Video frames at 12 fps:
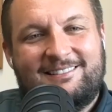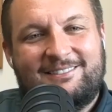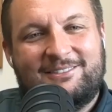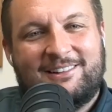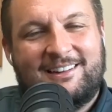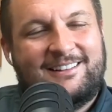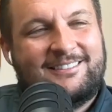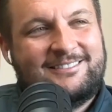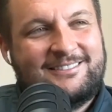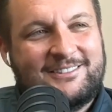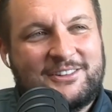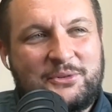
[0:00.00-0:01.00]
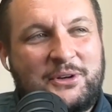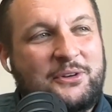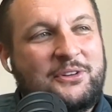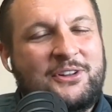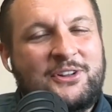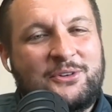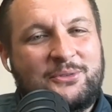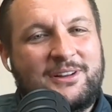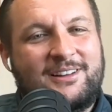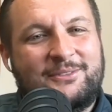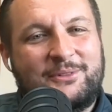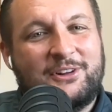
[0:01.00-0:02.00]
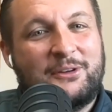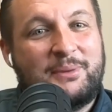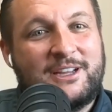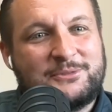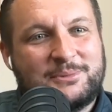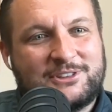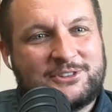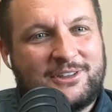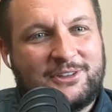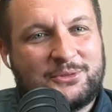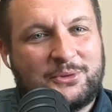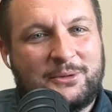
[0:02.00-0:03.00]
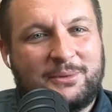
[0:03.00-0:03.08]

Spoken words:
Wow. Well, we don't have basements, so I don't have to worry